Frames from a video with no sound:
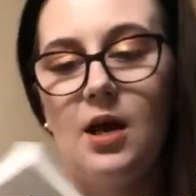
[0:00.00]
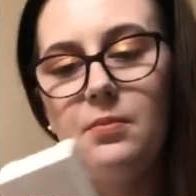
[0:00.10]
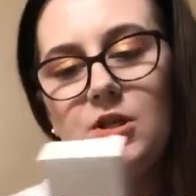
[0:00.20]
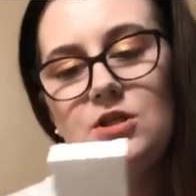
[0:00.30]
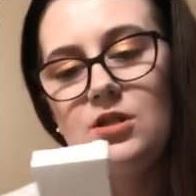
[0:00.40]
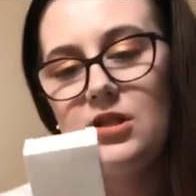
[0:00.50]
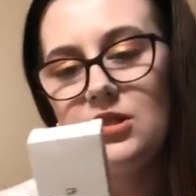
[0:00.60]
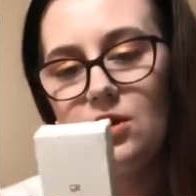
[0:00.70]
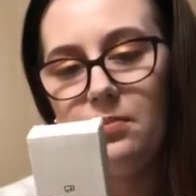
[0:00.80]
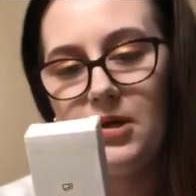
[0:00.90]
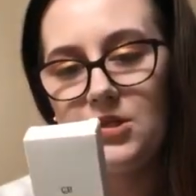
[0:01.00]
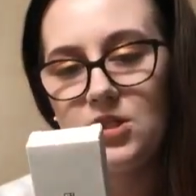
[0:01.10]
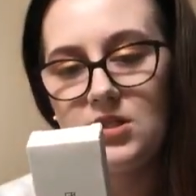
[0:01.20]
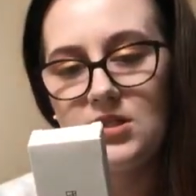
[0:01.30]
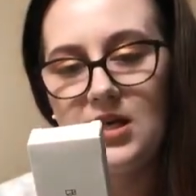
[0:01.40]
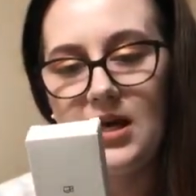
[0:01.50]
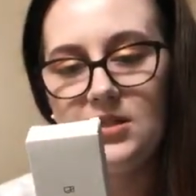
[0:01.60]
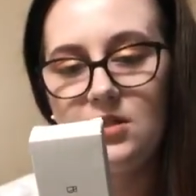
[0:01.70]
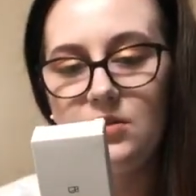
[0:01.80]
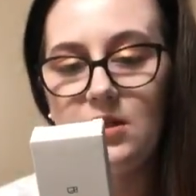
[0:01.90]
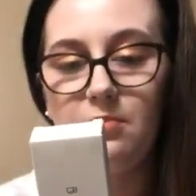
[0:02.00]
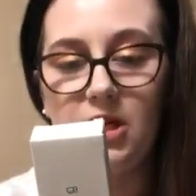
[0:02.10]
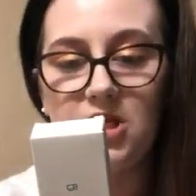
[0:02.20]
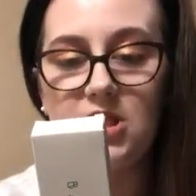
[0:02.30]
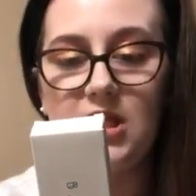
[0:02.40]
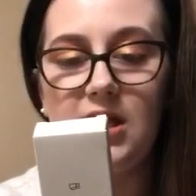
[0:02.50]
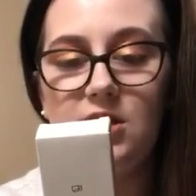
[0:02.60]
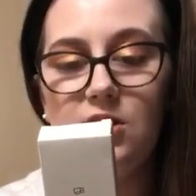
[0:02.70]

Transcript: I'm pretty sure these are brushes. Yeah, so it's a brush set.